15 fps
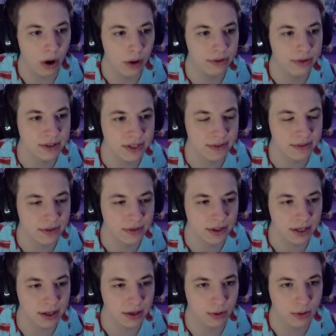oh, there's a, there's
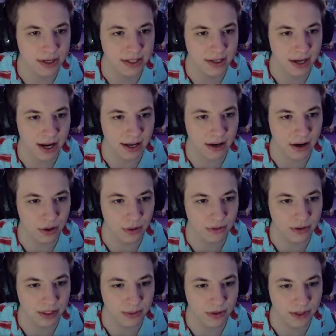like a quest icon
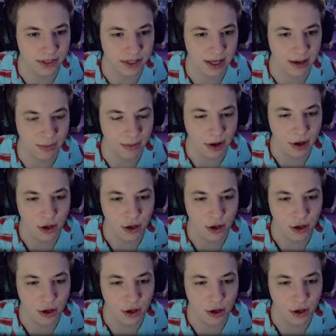over someone's name.